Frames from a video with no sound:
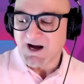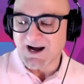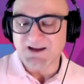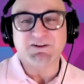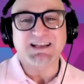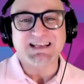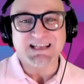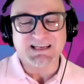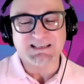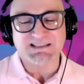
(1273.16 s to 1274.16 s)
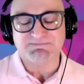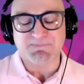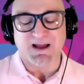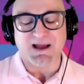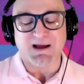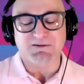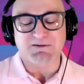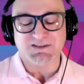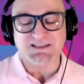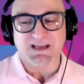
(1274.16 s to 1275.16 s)
I really because uh, I was
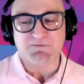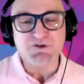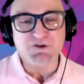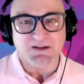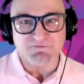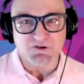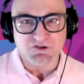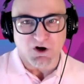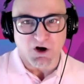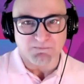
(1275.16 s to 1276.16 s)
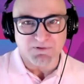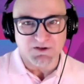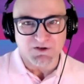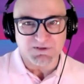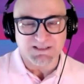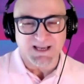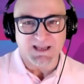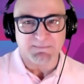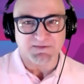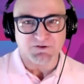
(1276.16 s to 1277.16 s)
going to say, when you love your job, like you were
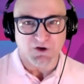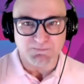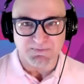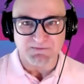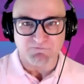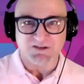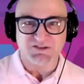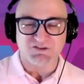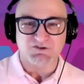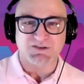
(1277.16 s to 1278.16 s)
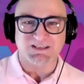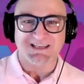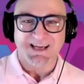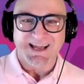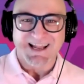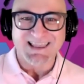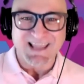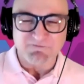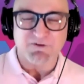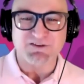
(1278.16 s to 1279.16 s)
saying about the dopamine rush, and you just
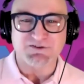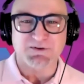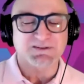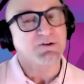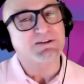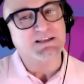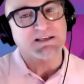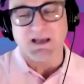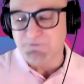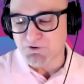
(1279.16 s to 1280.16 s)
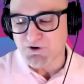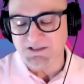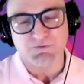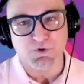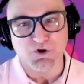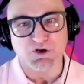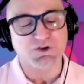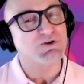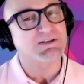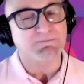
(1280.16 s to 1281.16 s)
love what you're doing, so it doesn't come across as work.
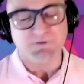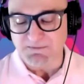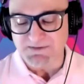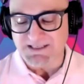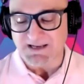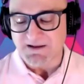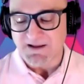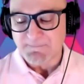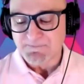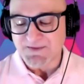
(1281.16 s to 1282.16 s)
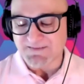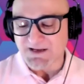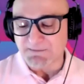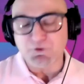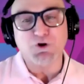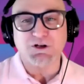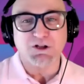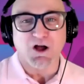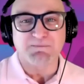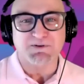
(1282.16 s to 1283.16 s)
You sometimes get there's like a blurred
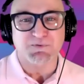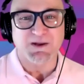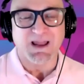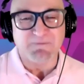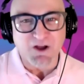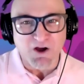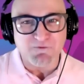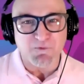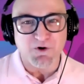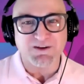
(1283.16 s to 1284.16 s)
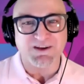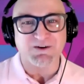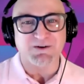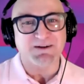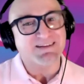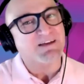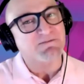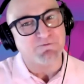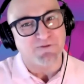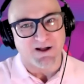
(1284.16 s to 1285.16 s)
line between am I overworking or am I just
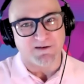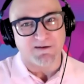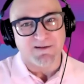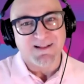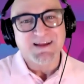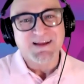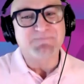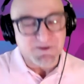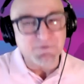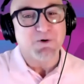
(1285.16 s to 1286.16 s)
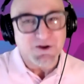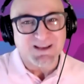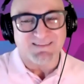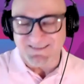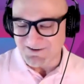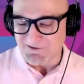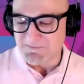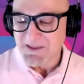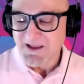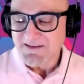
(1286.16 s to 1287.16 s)
having fun? Mm. But you're working
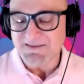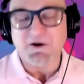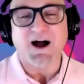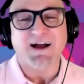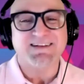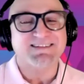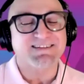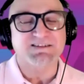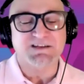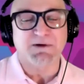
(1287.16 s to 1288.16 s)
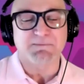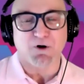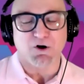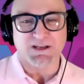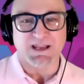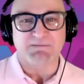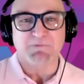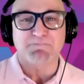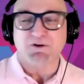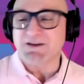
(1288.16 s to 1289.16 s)
still. So I just listen to my body, and my
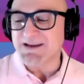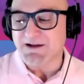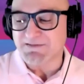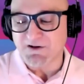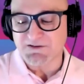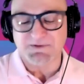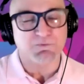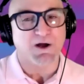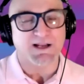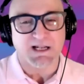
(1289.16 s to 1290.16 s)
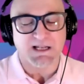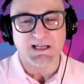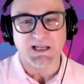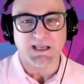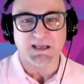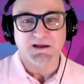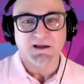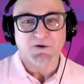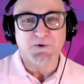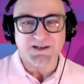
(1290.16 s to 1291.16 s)
body now tells me quite clearly
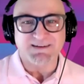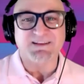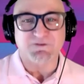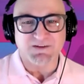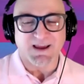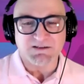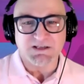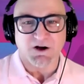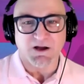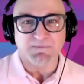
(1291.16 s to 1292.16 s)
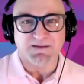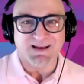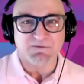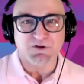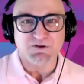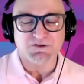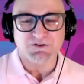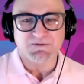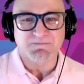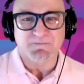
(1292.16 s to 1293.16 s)
when it needs downtime. Is that what you
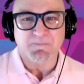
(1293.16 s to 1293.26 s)
do?